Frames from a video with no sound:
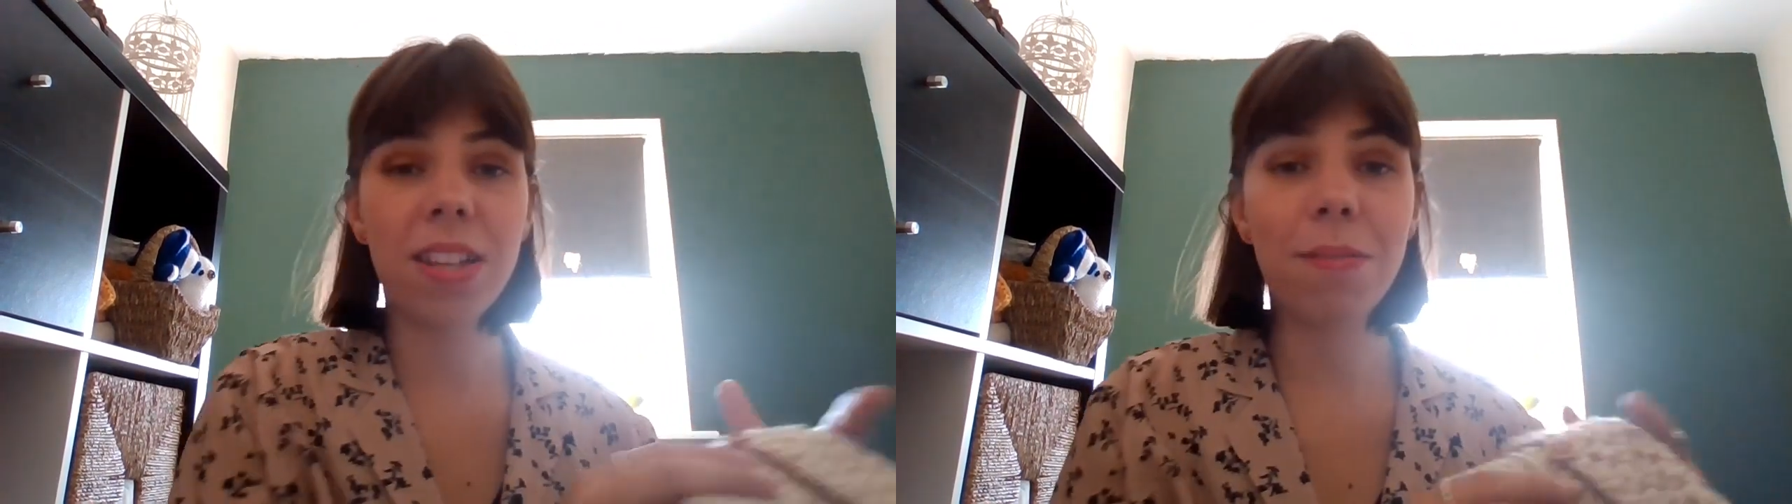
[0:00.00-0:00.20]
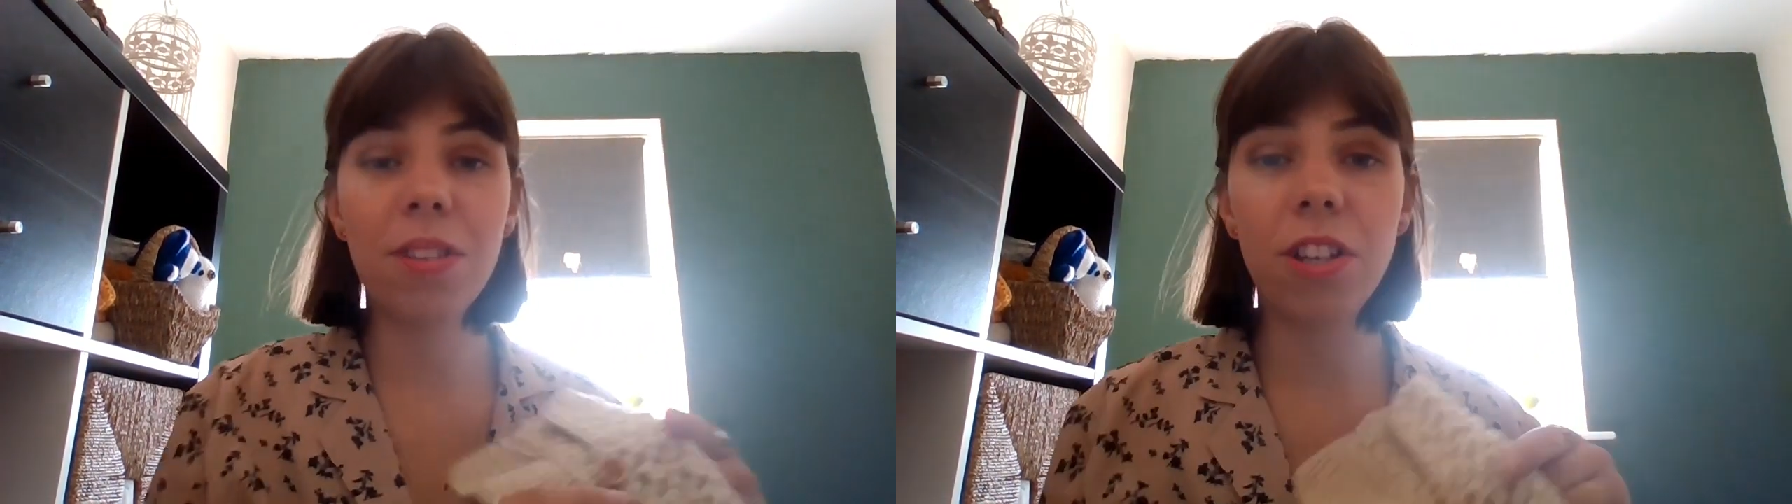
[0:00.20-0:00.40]

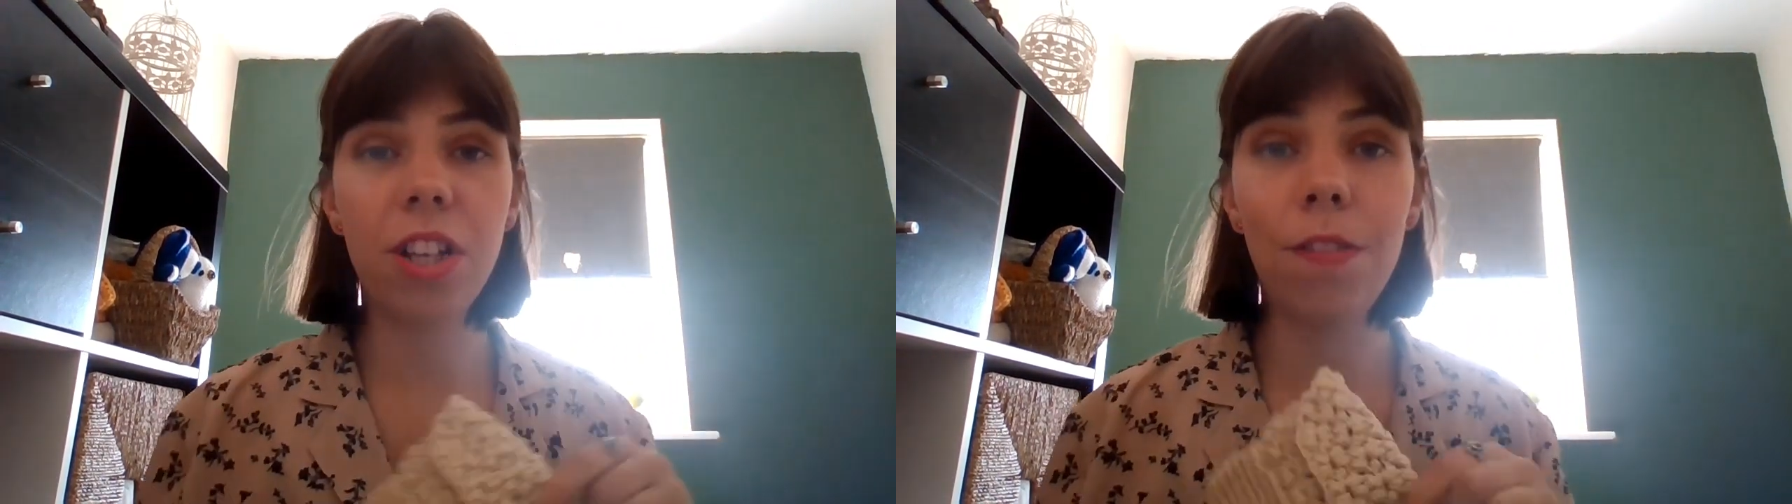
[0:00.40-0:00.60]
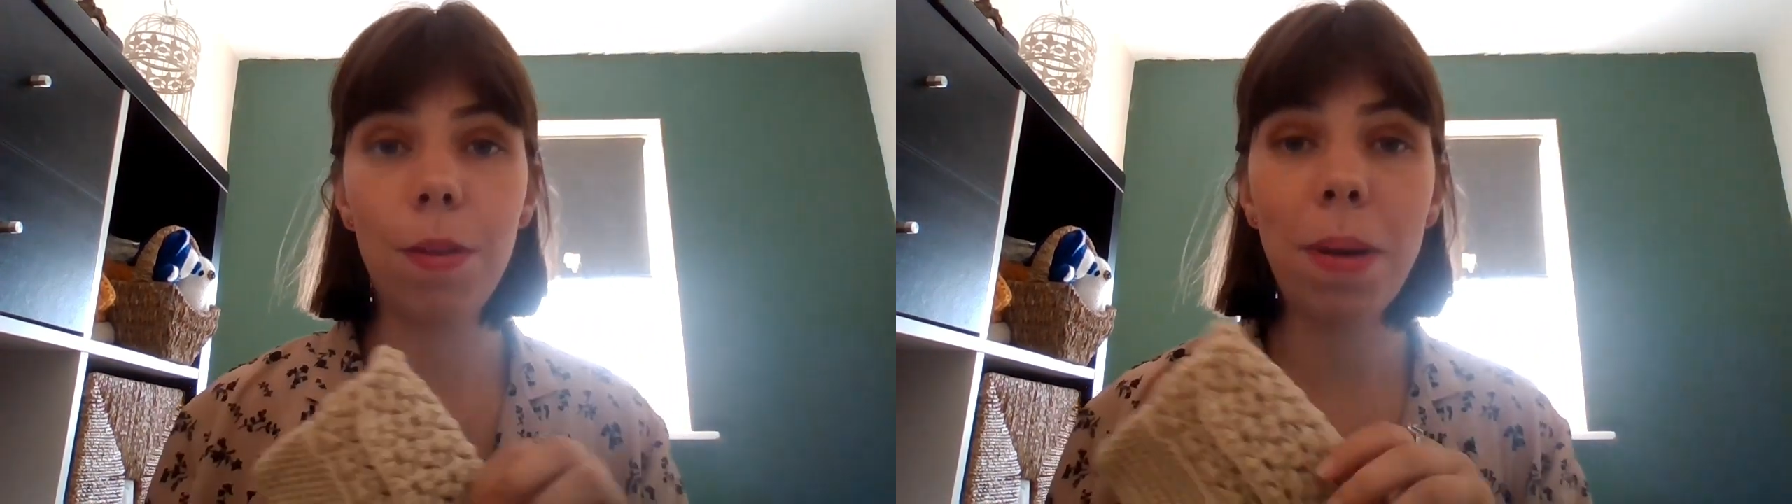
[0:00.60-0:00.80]
it was such a
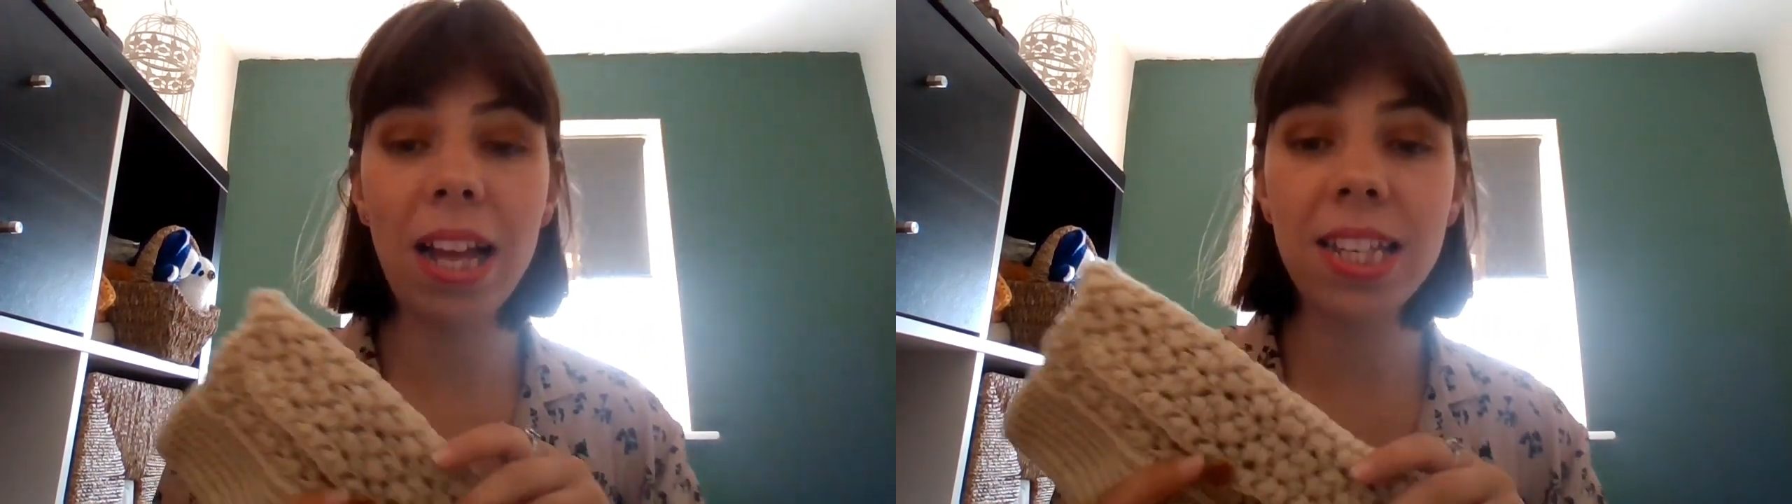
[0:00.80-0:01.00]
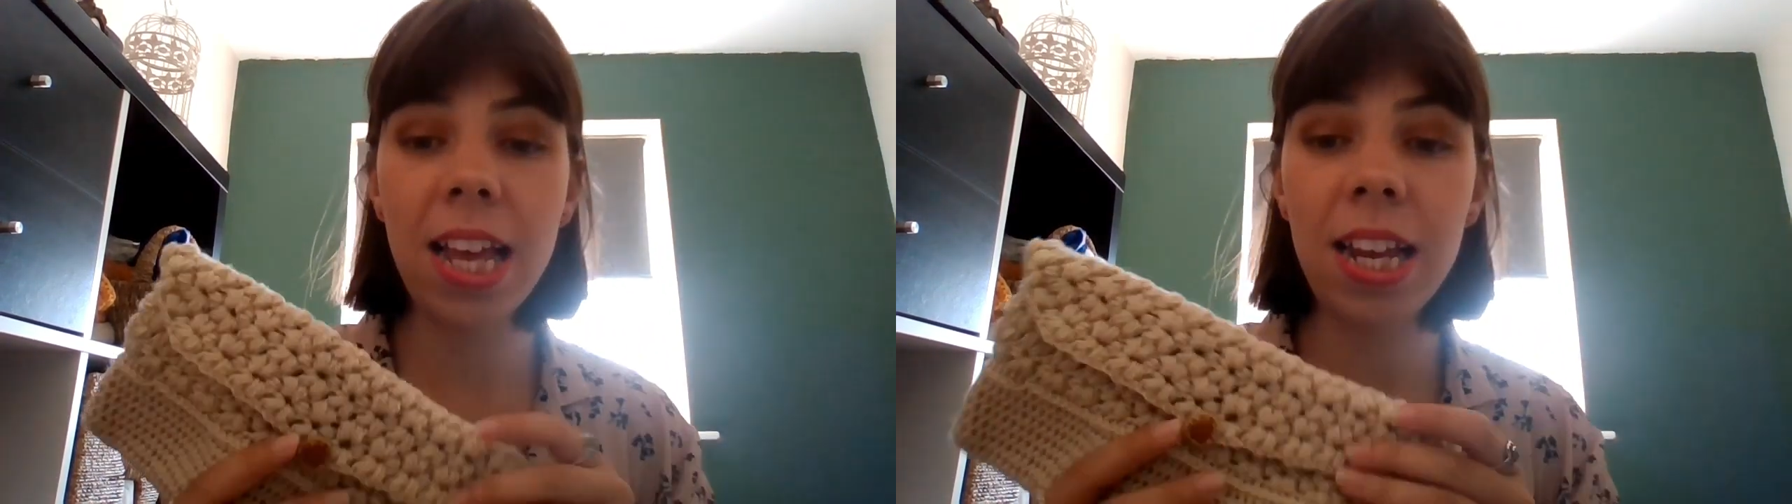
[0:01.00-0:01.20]
lovely
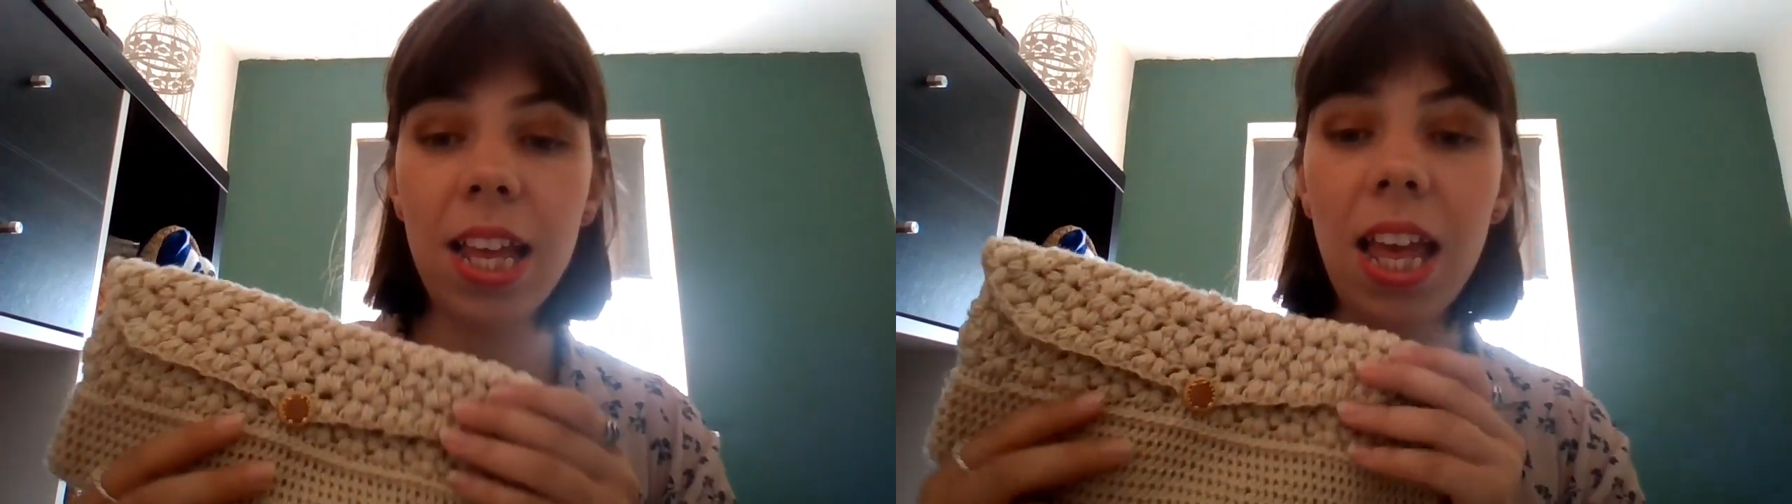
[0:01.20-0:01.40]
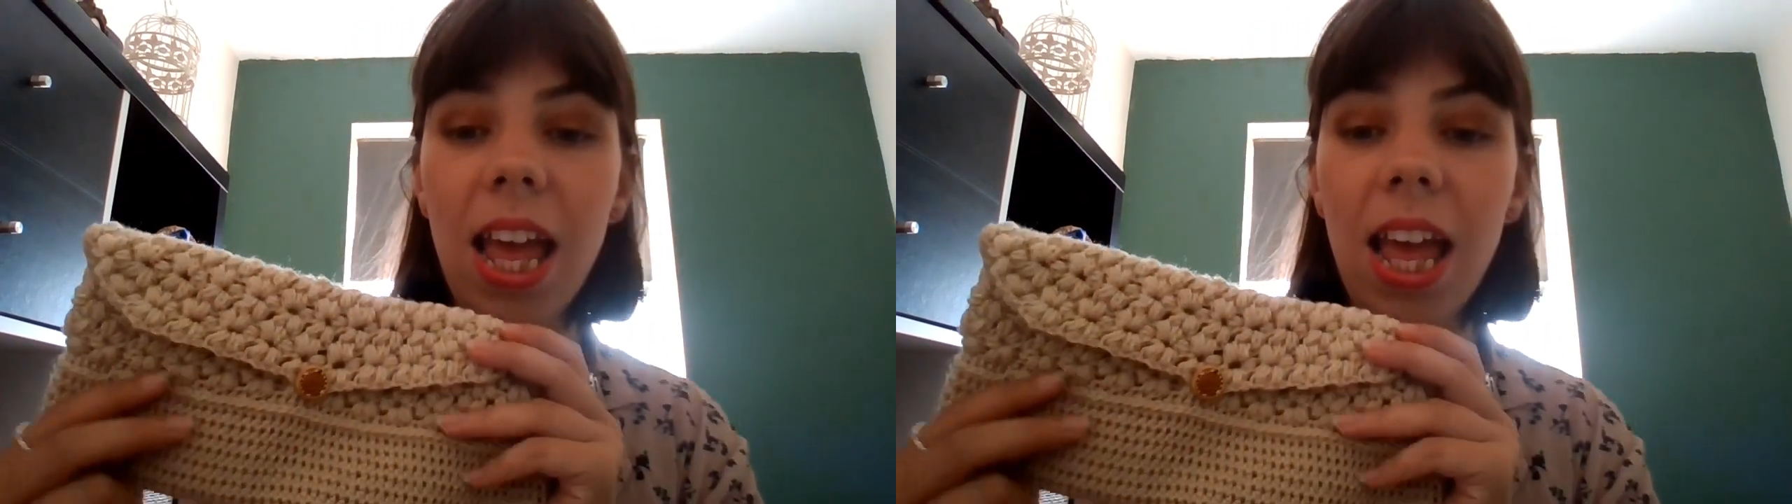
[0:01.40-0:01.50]
pattern.